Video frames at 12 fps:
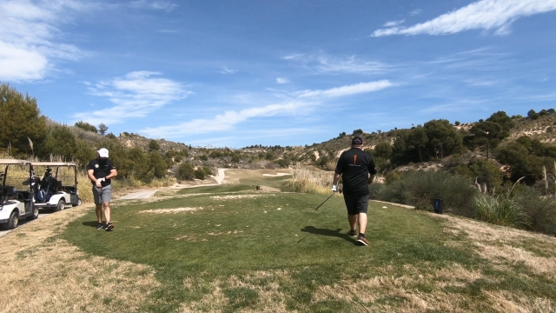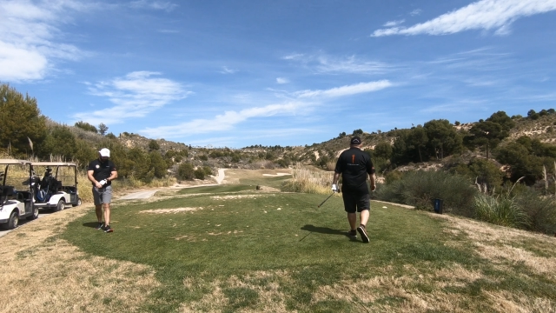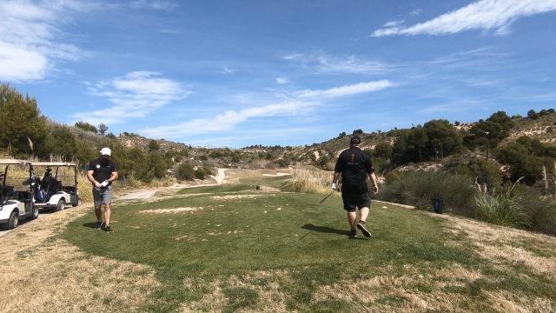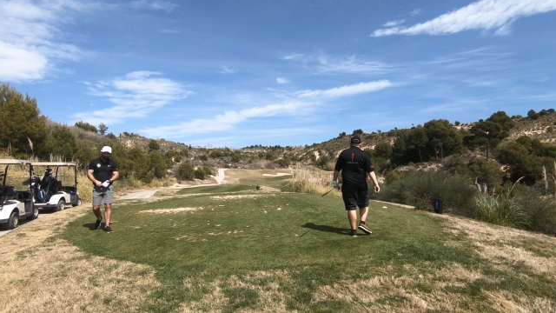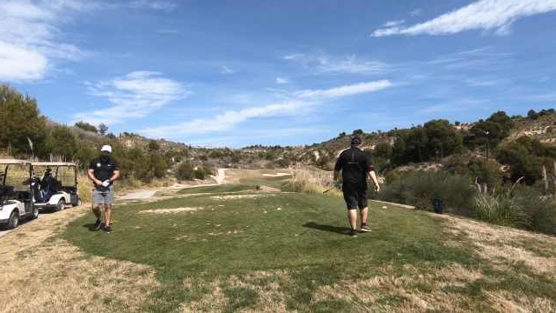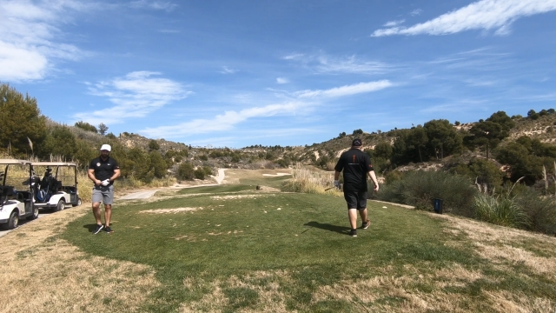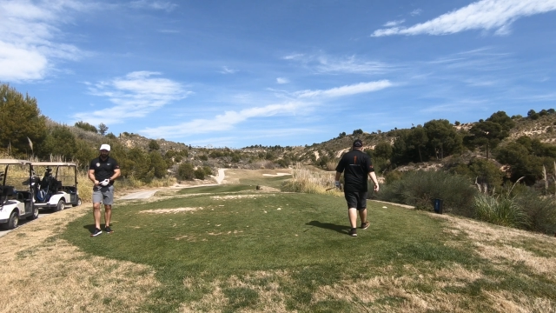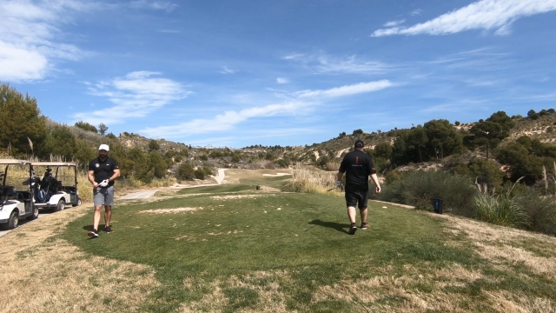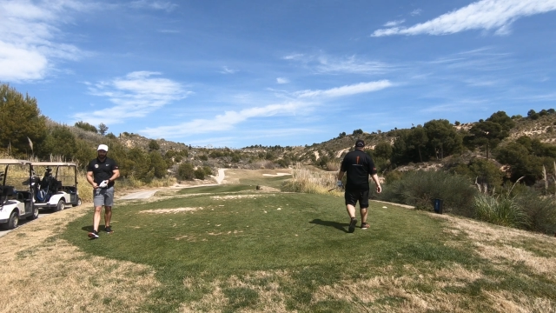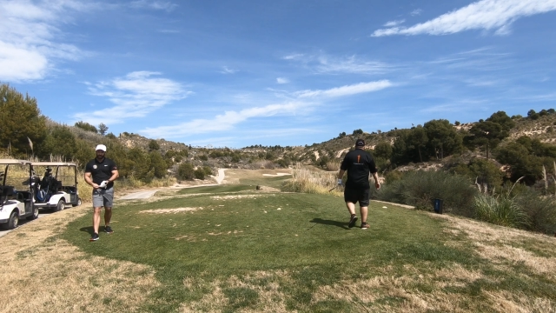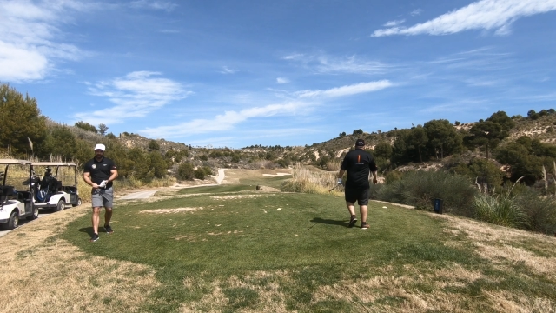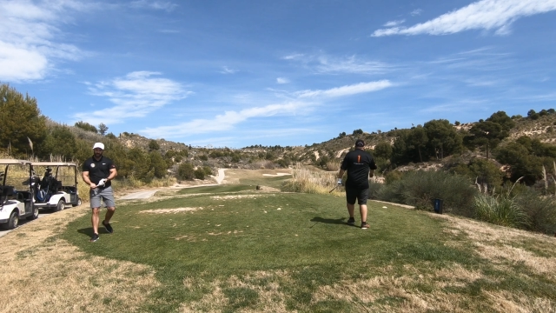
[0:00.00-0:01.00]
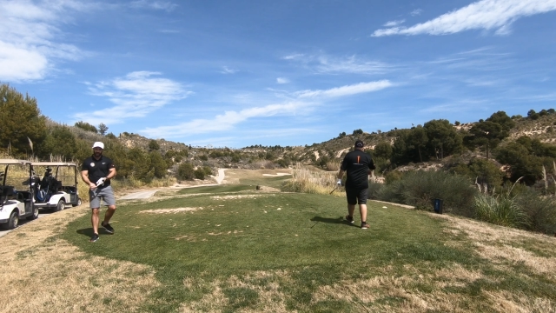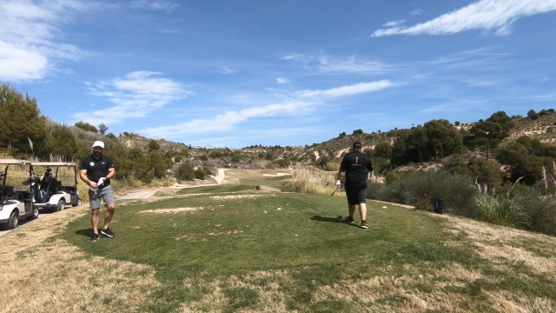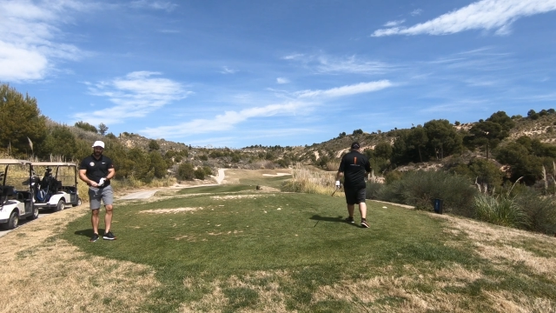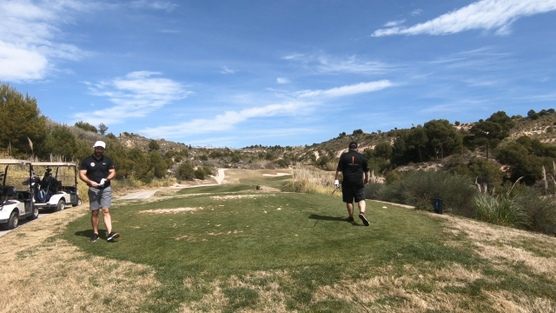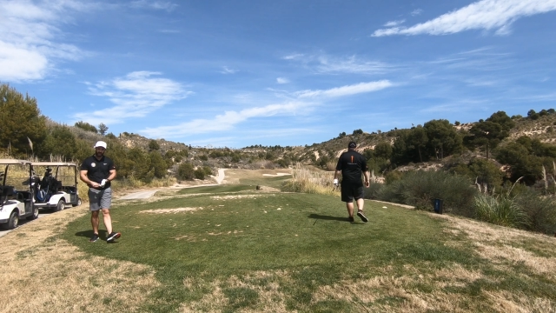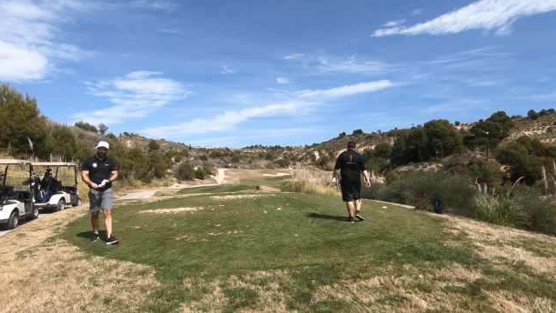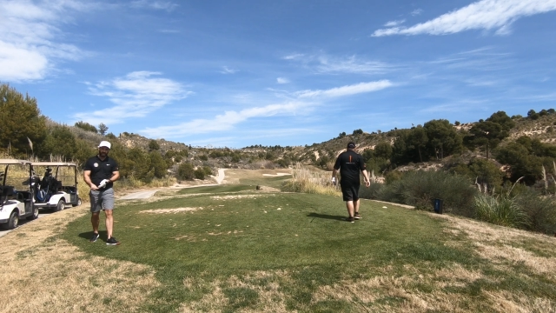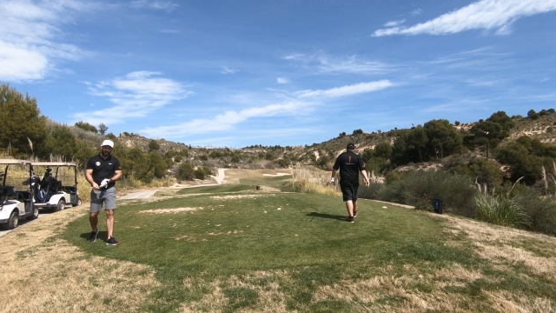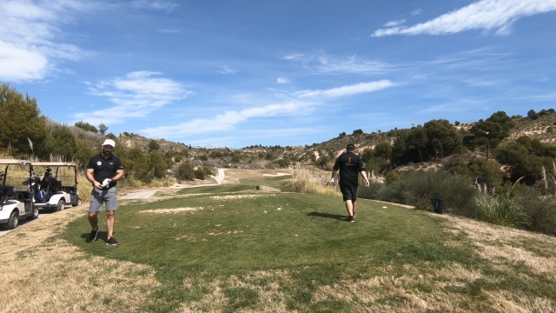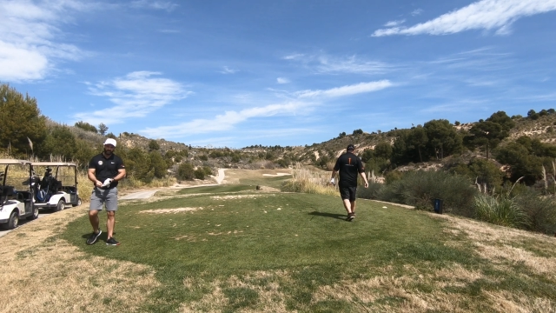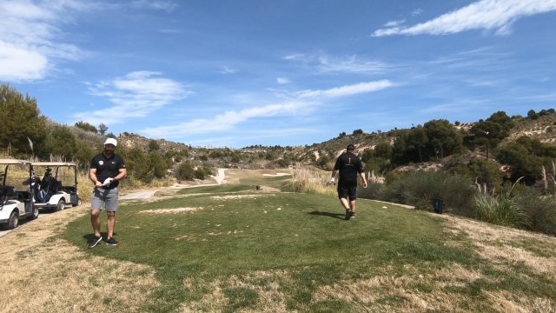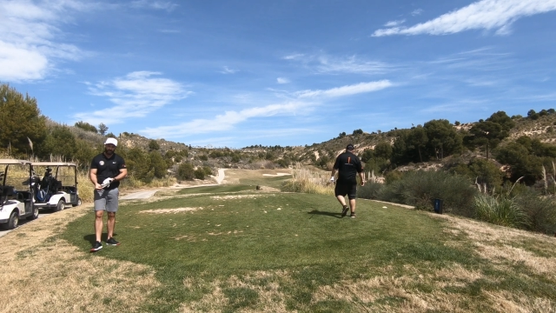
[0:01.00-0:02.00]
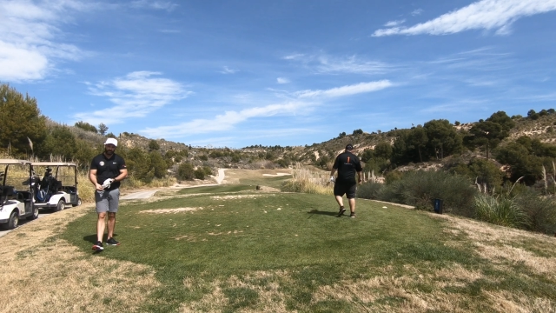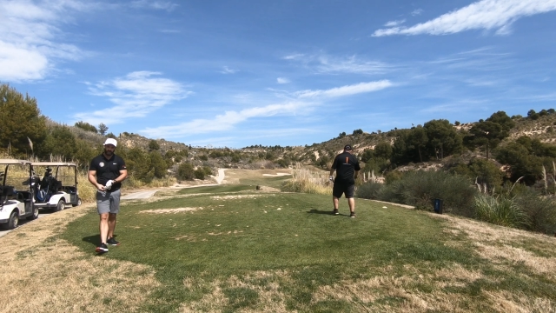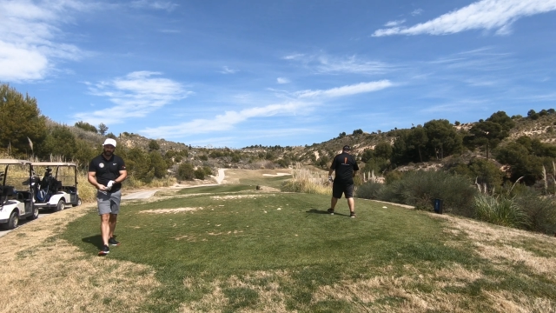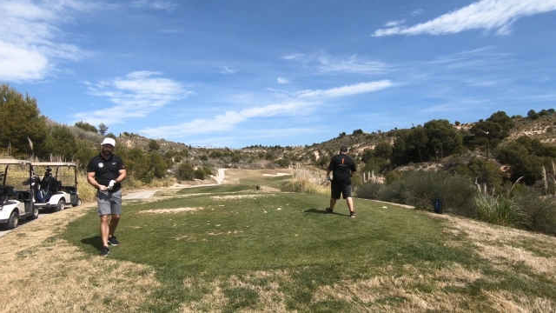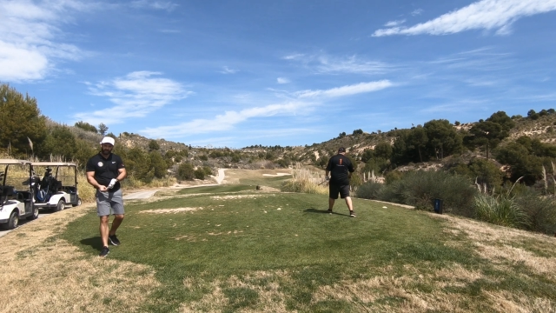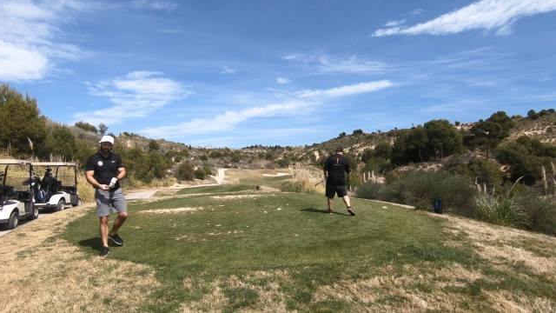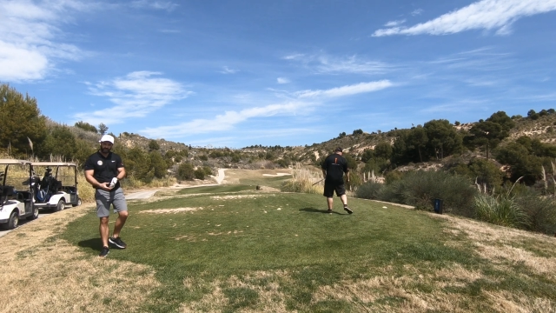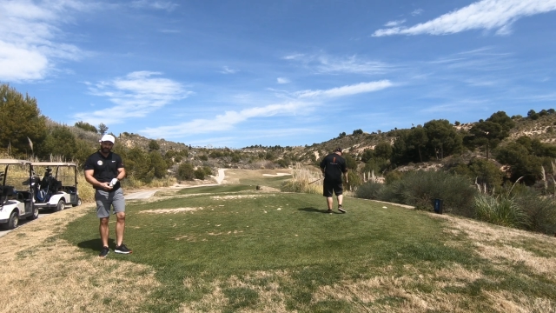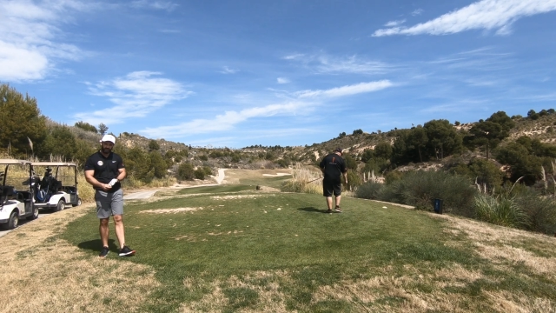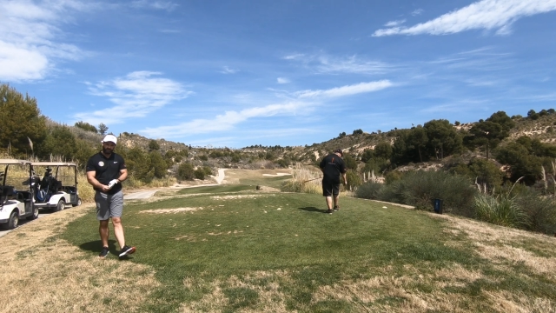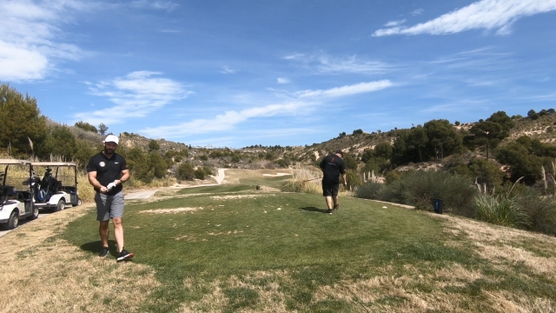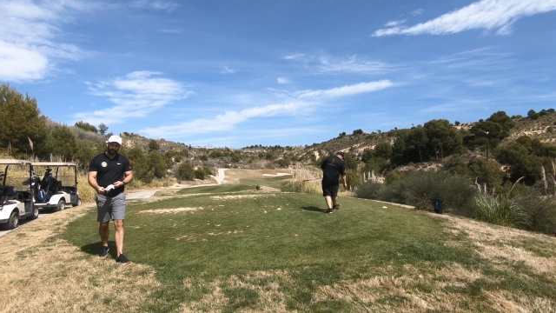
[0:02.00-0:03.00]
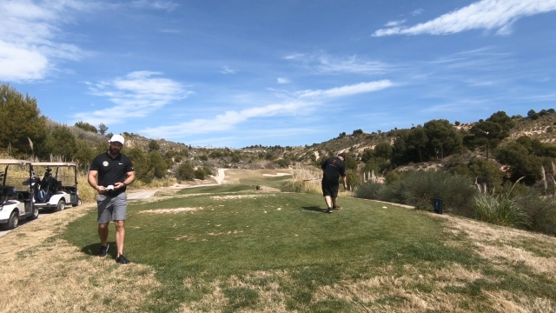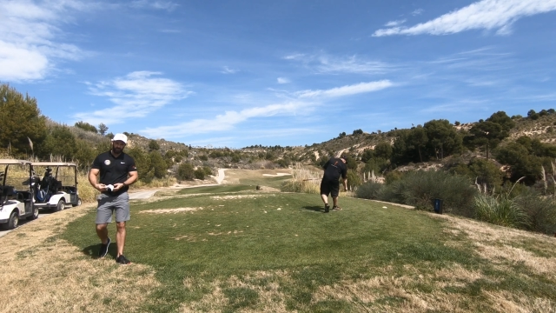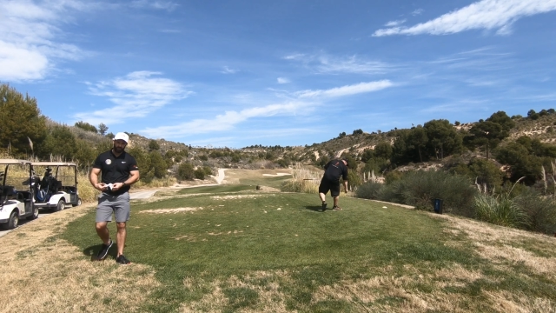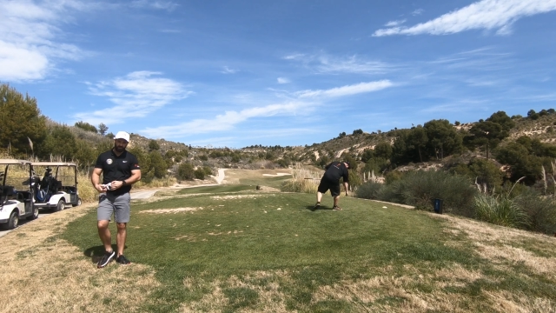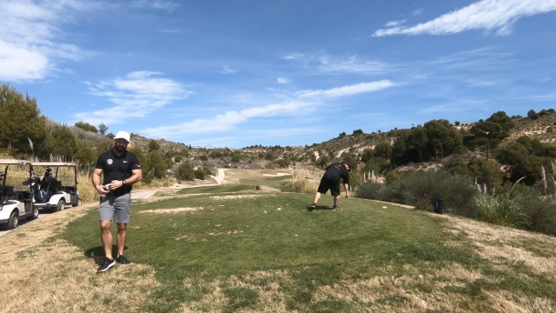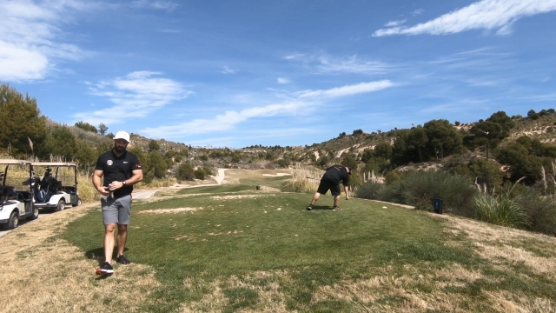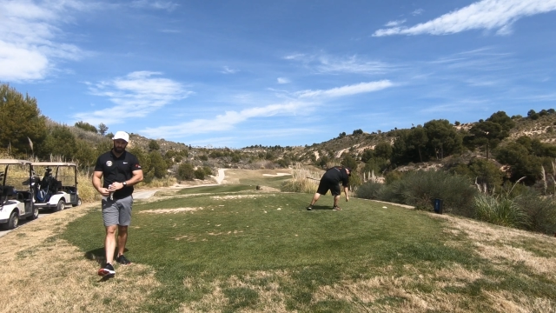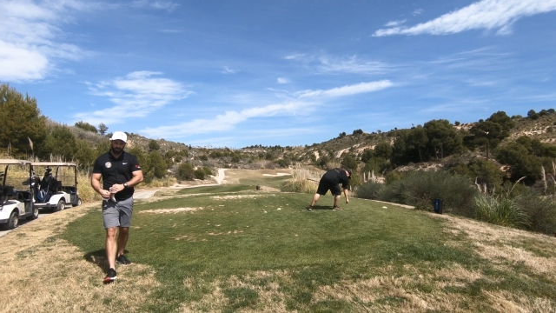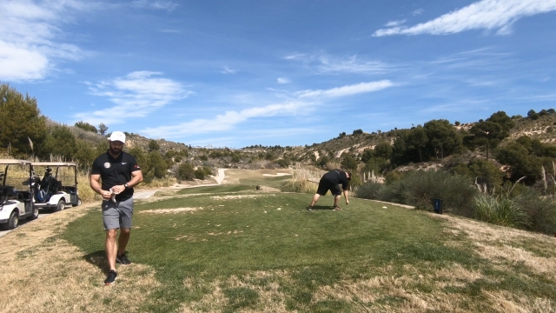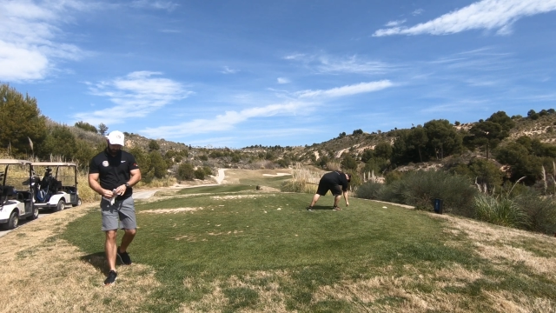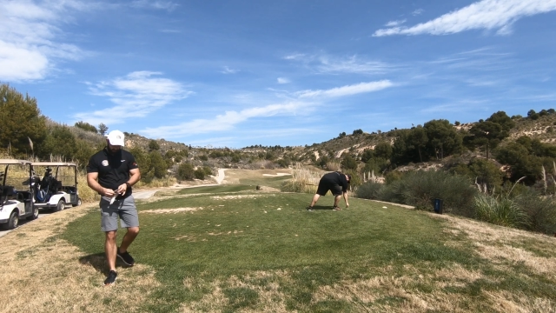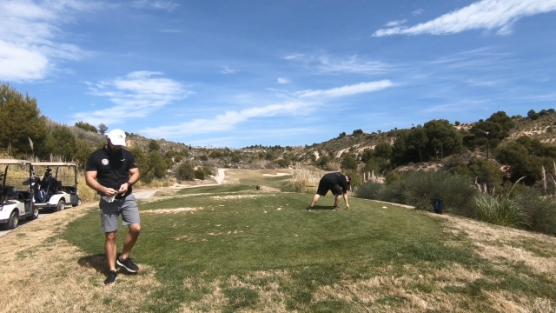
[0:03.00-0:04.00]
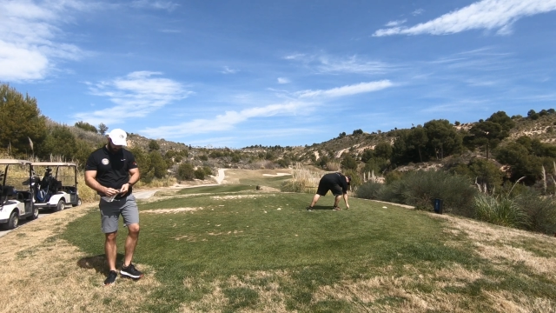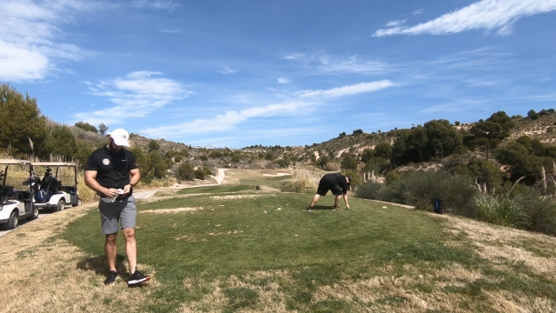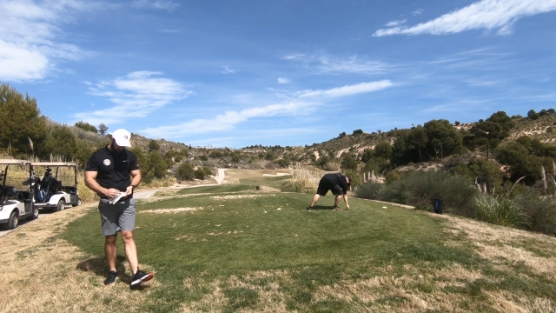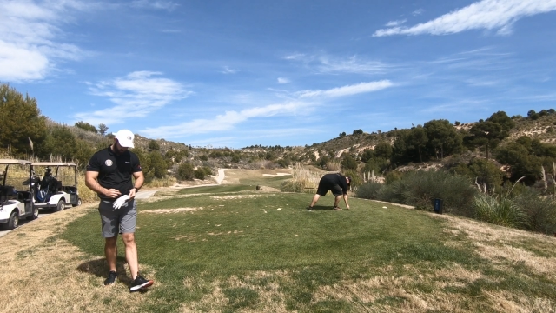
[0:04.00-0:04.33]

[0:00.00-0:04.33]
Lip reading: No face is visible, so there are no lips to read.